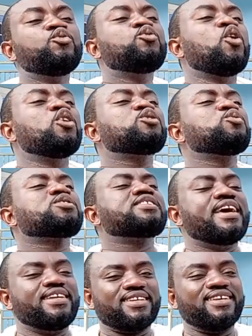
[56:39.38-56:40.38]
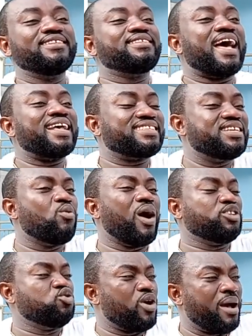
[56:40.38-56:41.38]
Those who said,
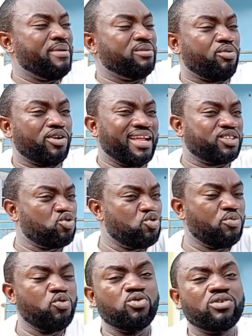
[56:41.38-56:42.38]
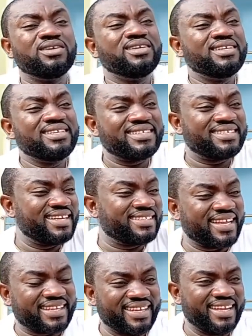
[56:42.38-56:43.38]
Asiwaju Ahmed Bola Tinubu
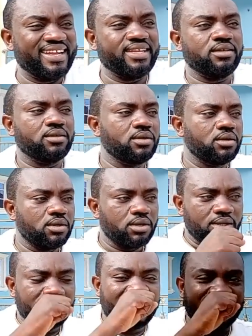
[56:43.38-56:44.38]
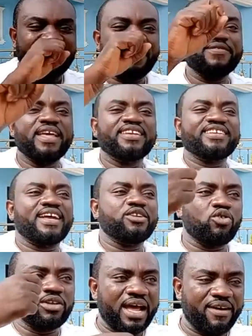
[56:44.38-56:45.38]
stated clearly that if Nigeria
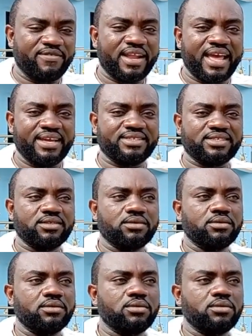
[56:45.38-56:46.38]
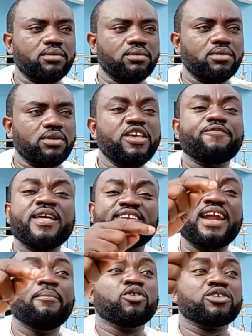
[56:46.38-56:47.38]
don't have light, if
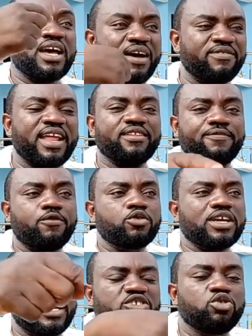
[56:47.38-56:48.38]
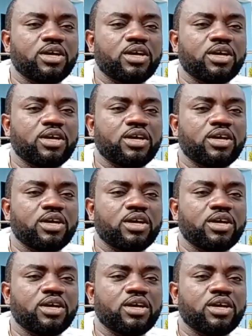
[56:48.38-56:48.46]
Nigeria must have light, vote out